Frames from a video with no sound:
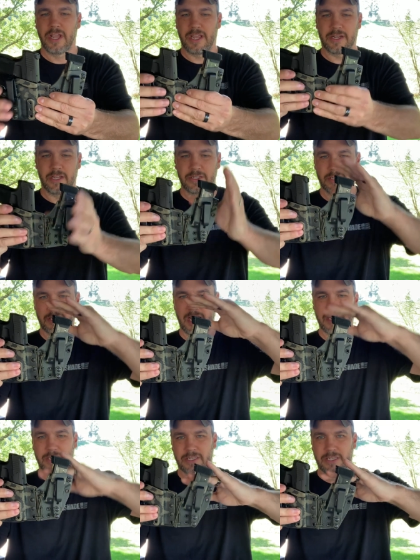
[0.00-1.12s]
It doesn't
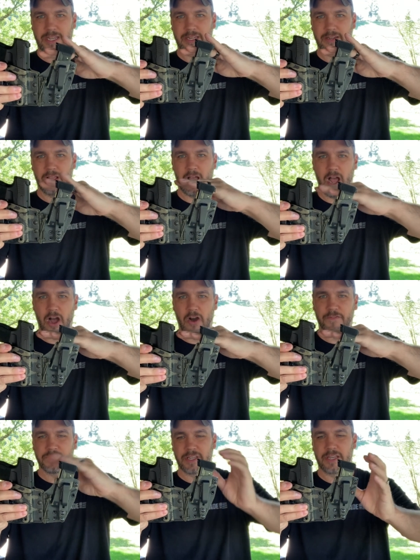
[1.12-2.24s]
kind of sit
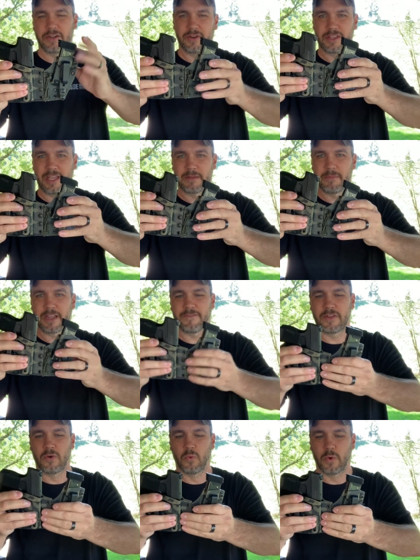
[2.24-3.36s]
offset or anything and make it
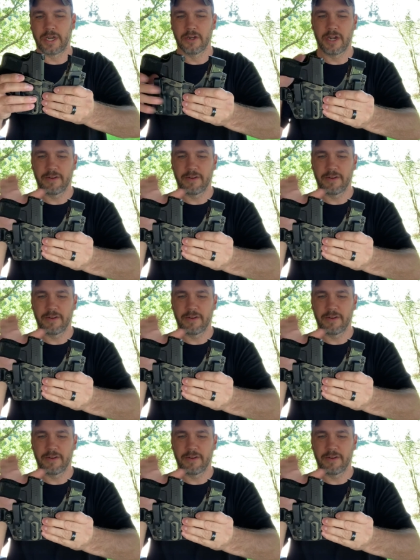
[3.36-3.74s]
feel weird.